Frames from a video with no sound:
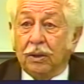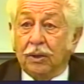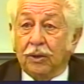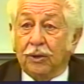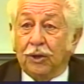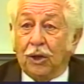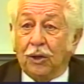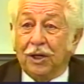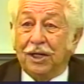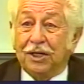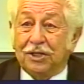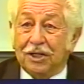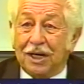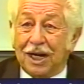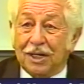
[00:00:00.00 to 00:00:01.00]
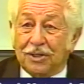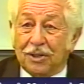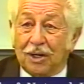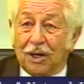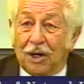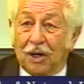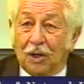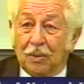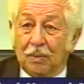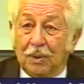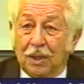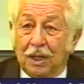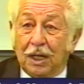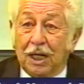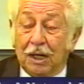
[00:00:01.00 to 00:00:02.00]
Though it is a natural herb,
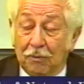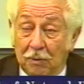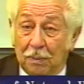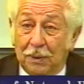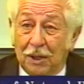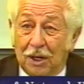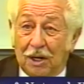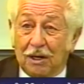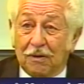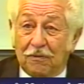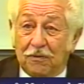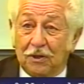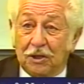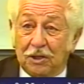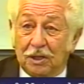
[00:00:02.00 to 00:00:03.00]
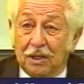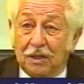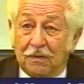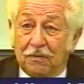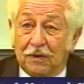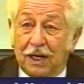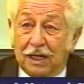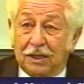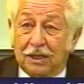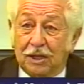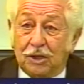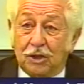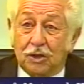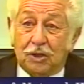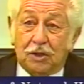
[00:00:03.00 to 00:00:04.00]
it would be artificial in the fact
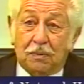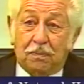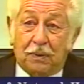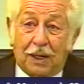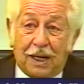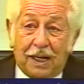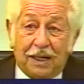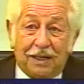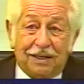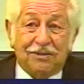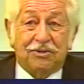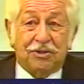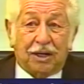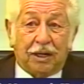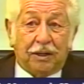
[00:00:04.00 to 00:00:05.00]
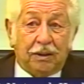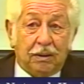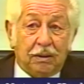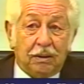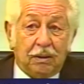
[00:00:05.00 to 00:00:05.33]
that you're supplying insulin